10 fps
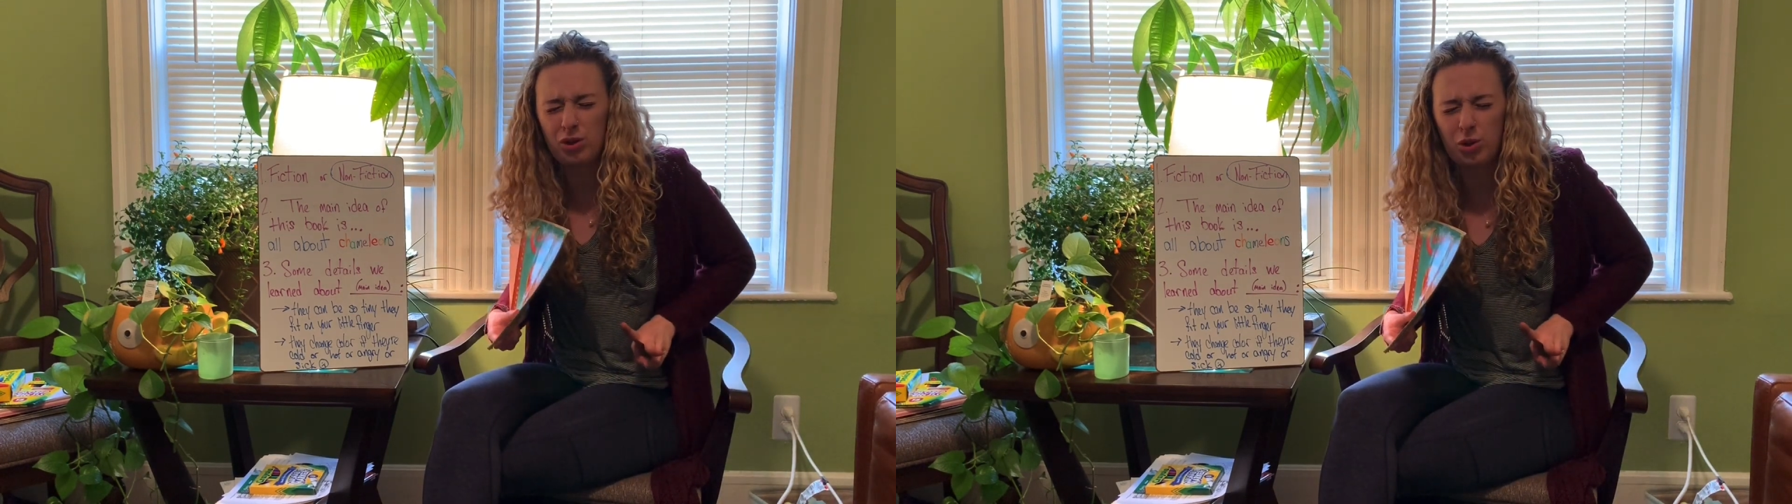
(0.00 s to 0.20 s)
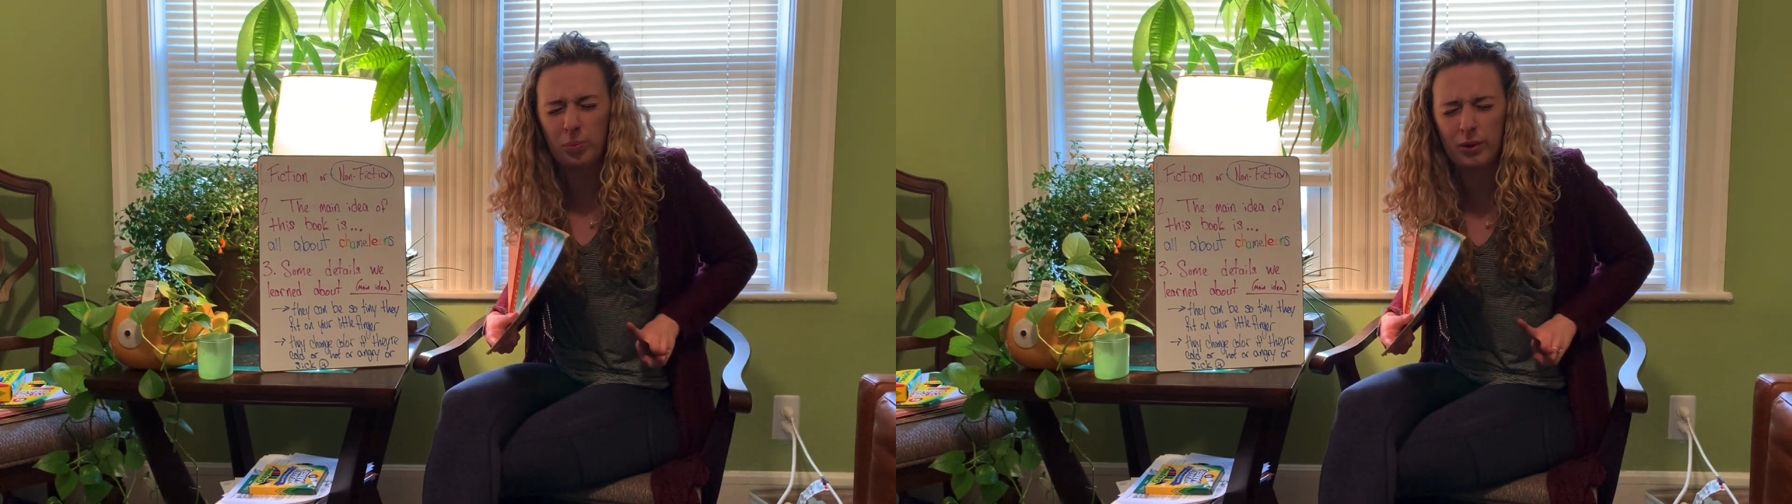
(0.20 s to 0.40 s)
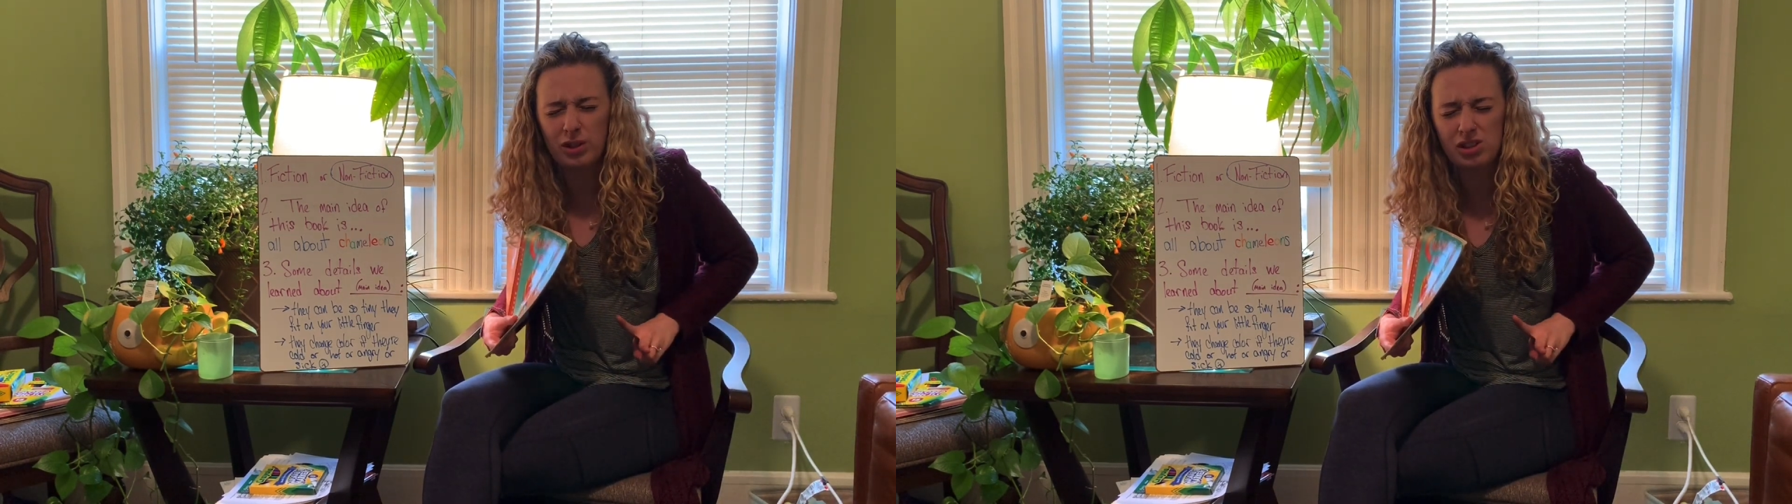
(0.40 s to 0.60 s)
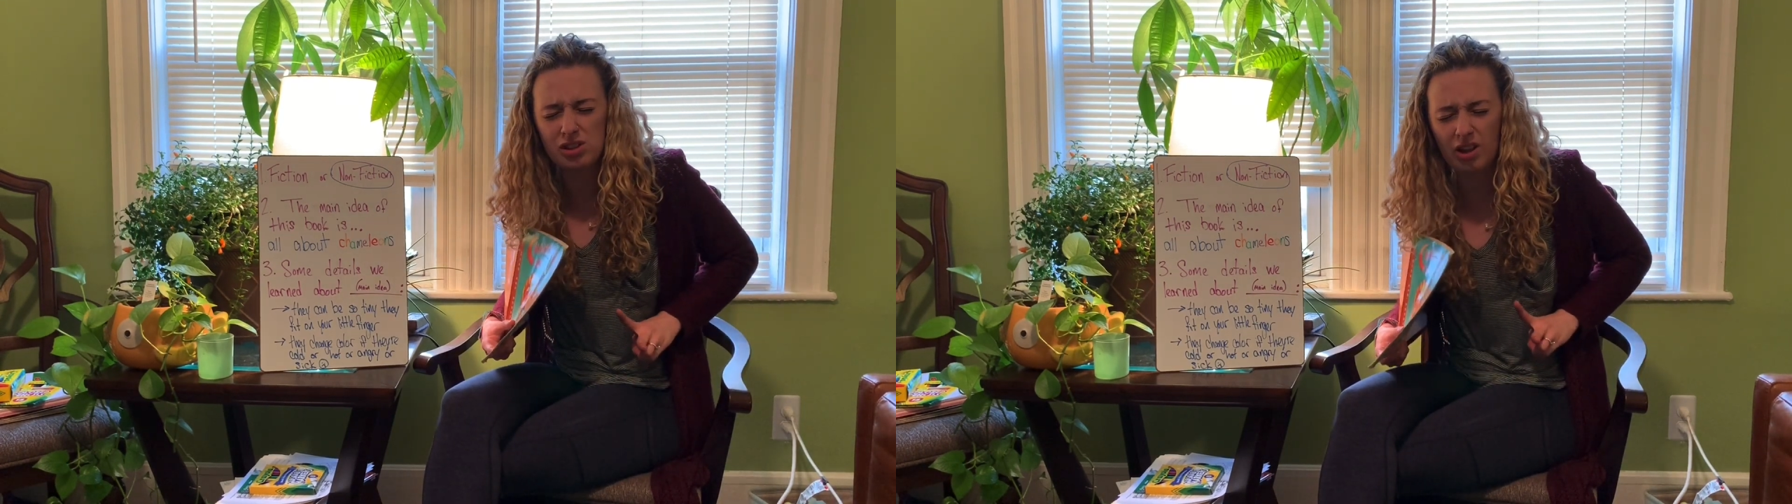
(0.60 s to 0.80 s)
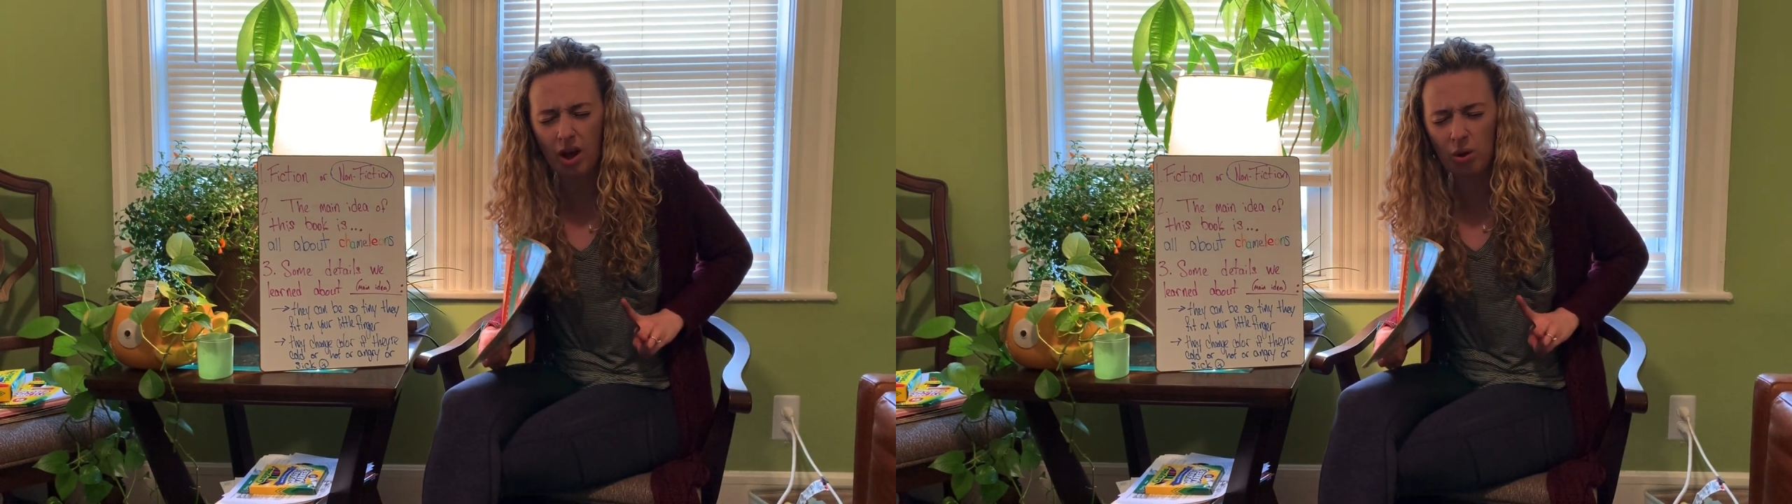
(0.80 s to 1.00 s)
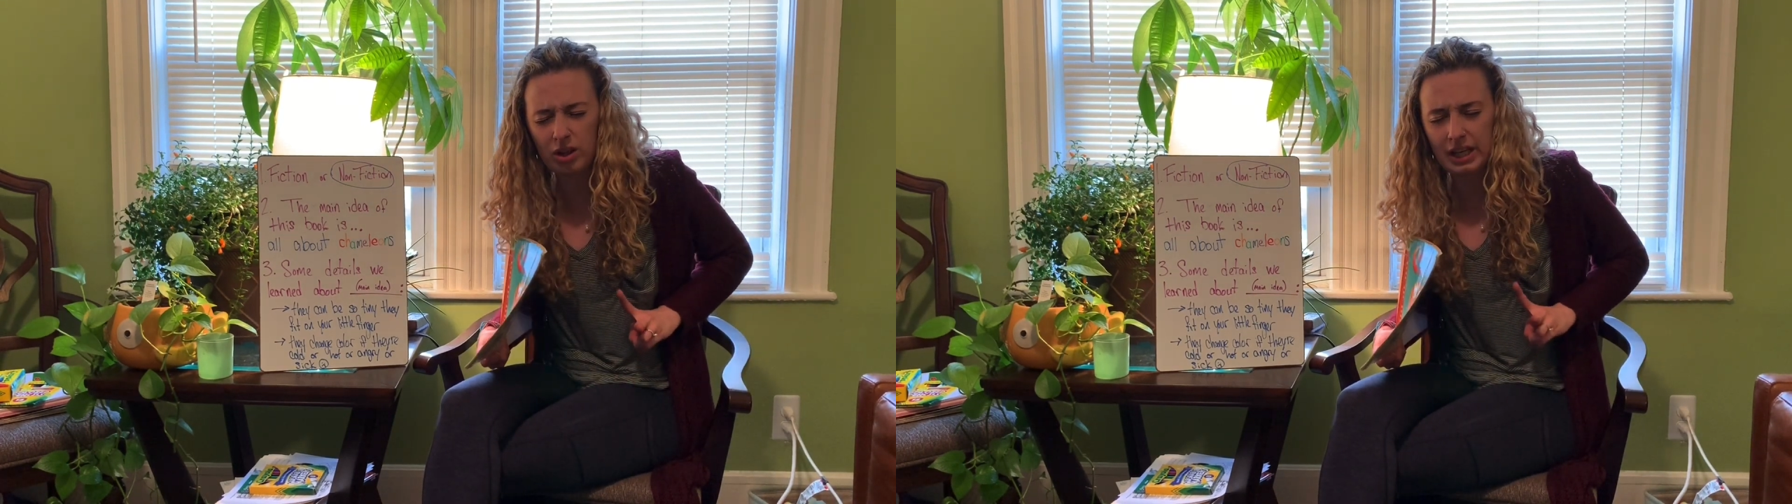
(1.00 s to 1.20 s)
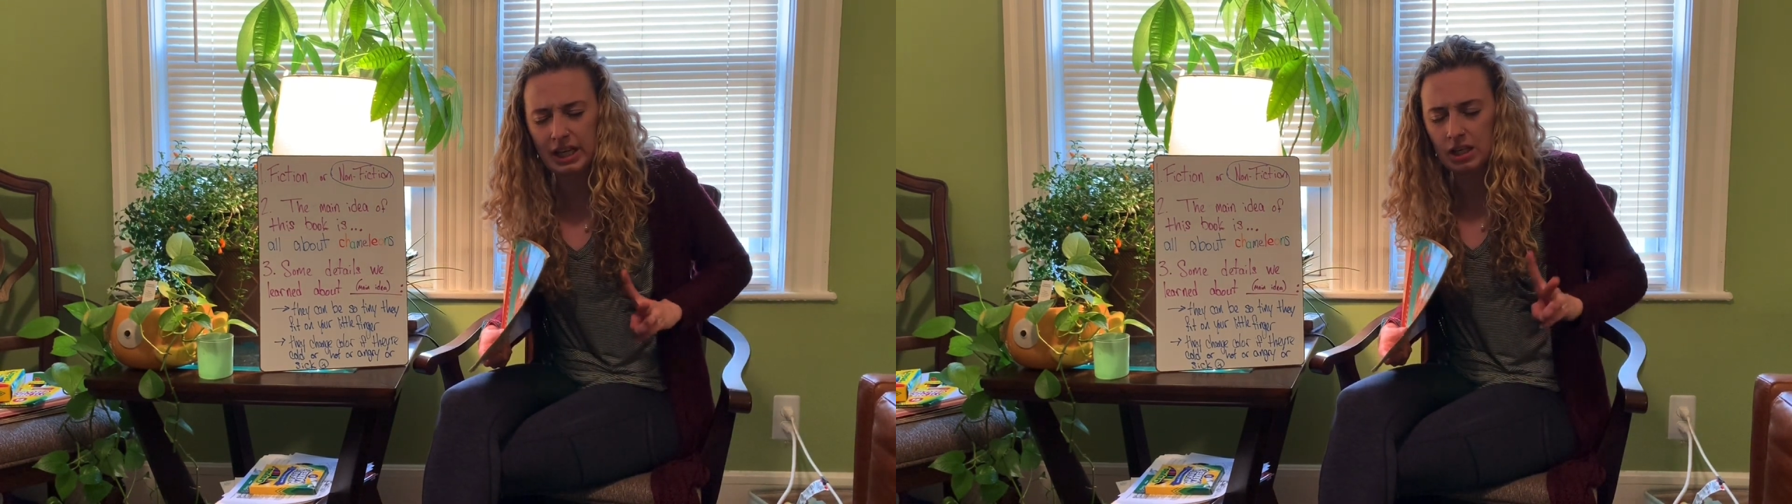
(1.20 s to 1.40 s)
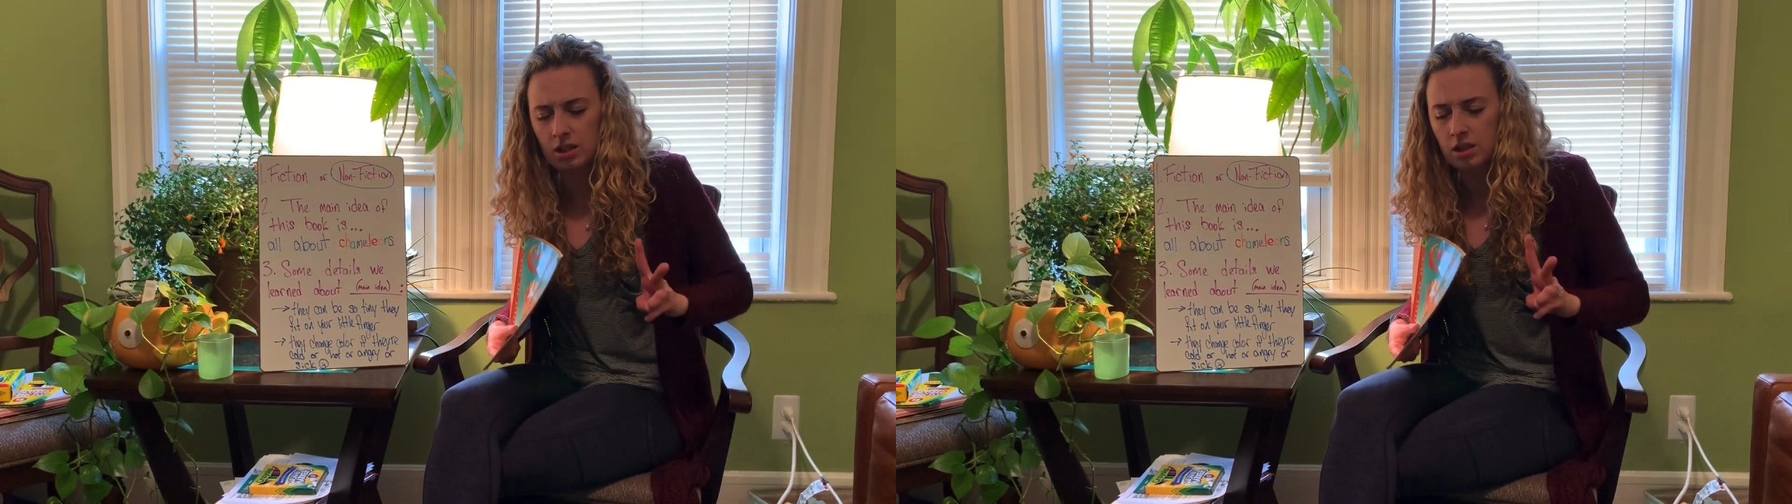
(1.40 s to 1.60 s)
duper
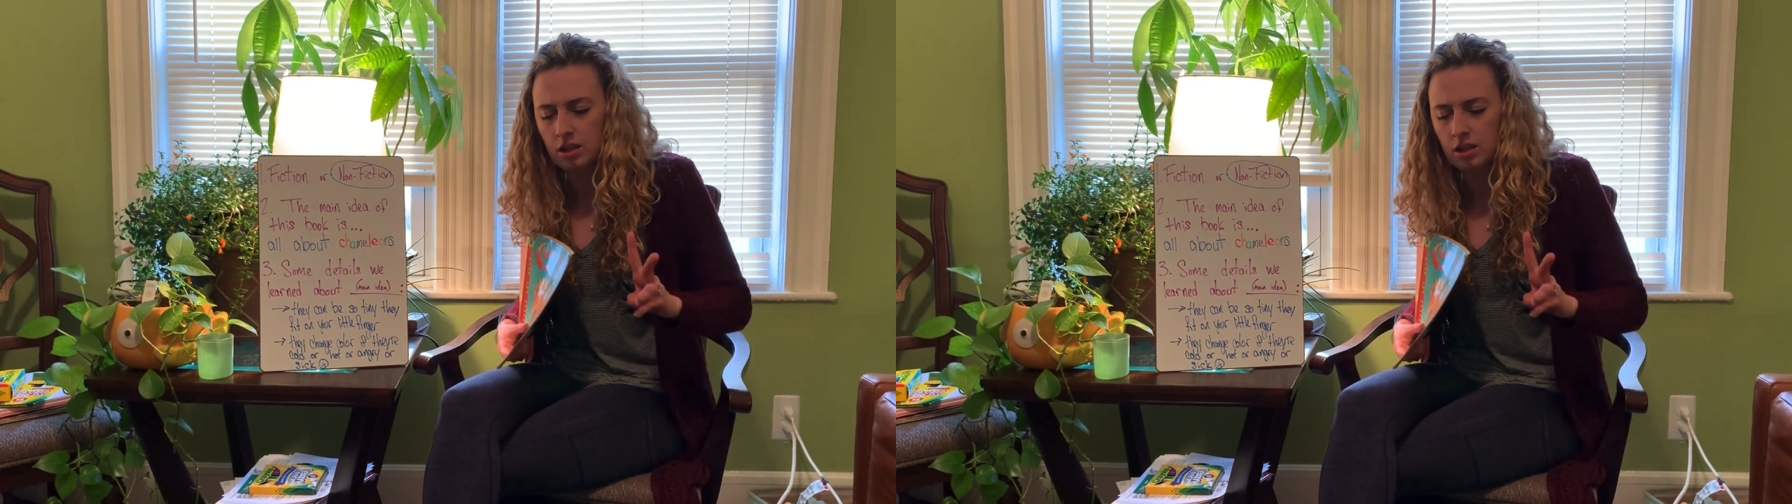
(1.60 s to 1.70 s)
slowly.